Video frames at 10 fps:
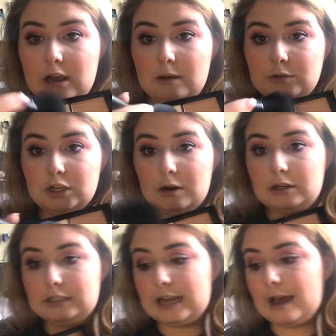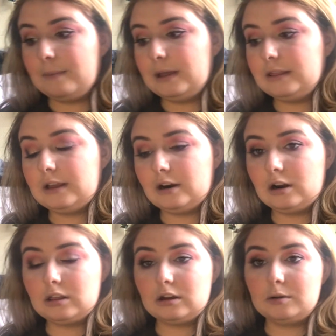I'm just going to dab in there
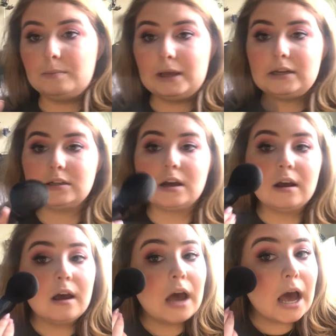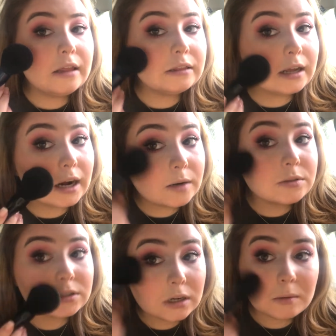a little bit, and then I'm
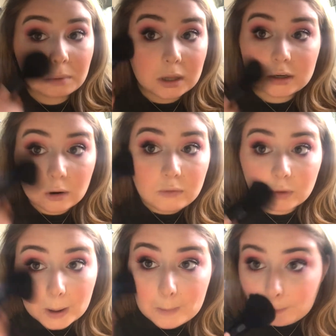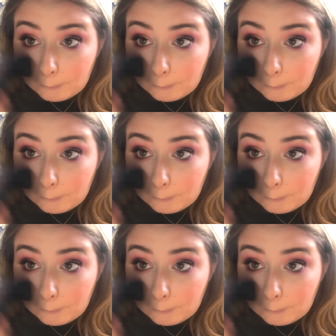just going to blend over it.